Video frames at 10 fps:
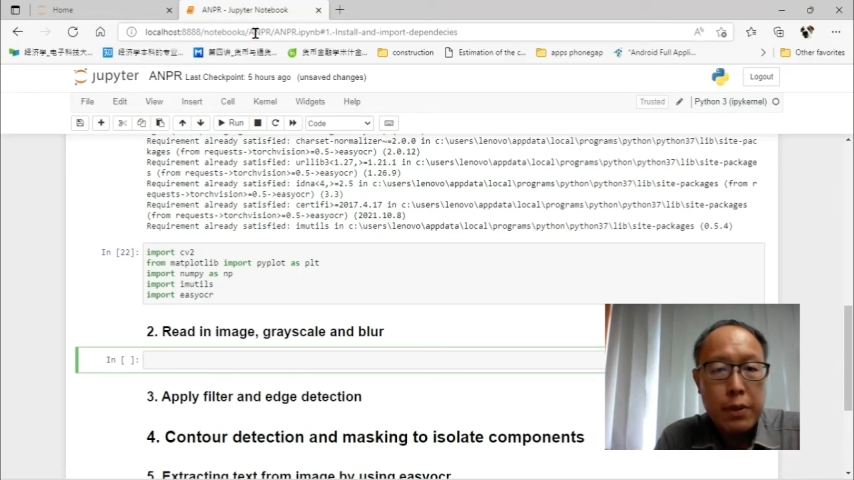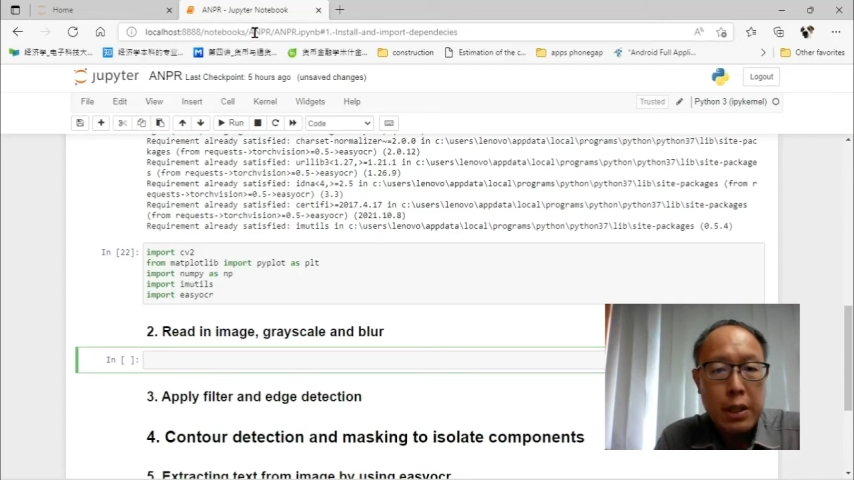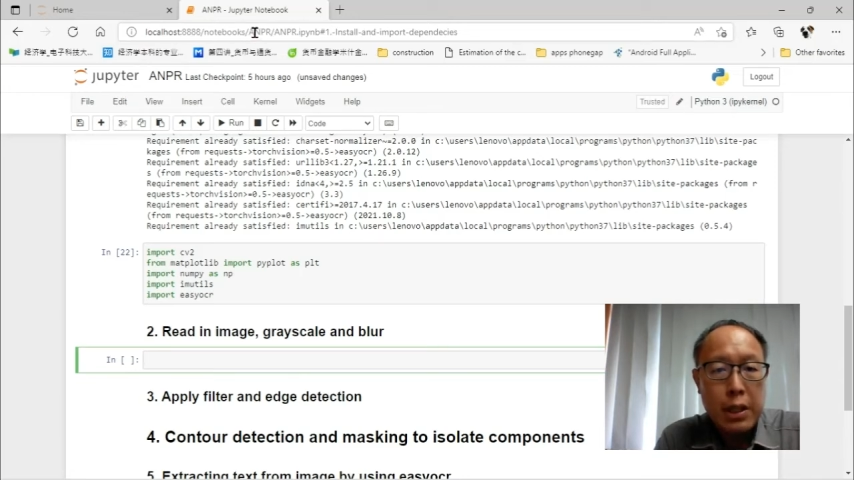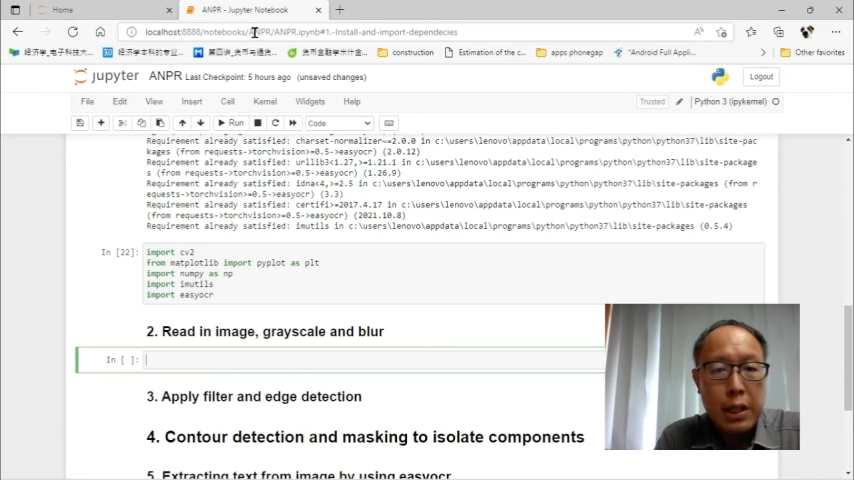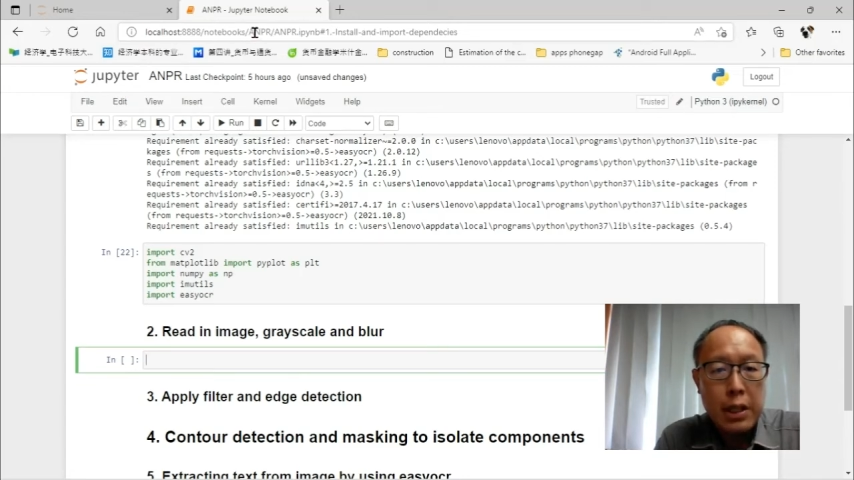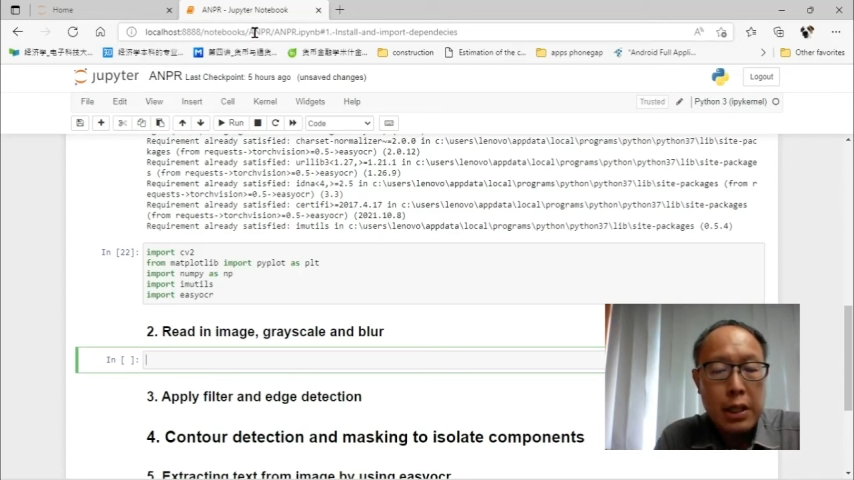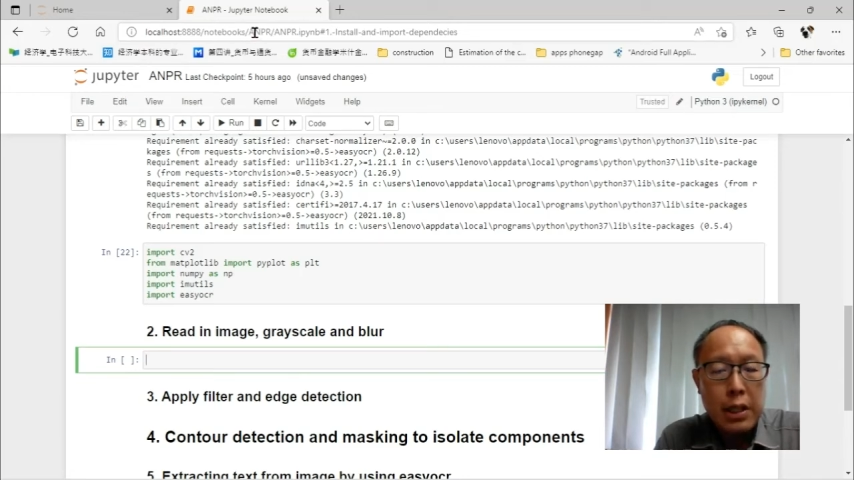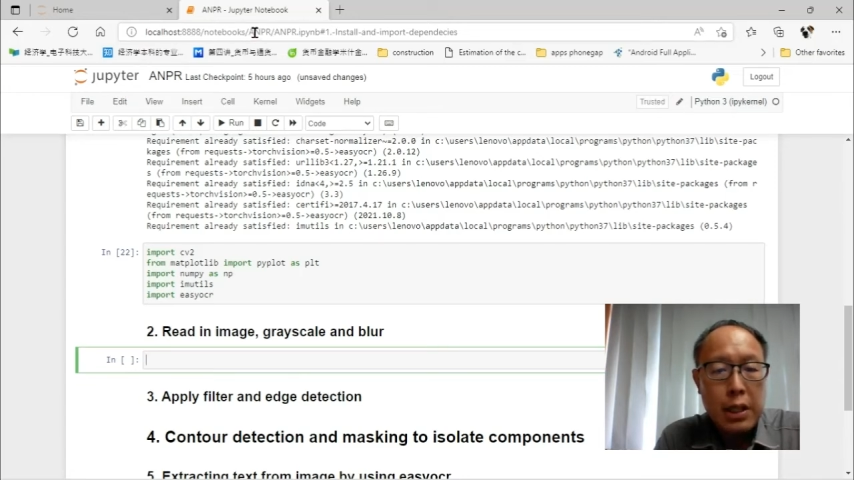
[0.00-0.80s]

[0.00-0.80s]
the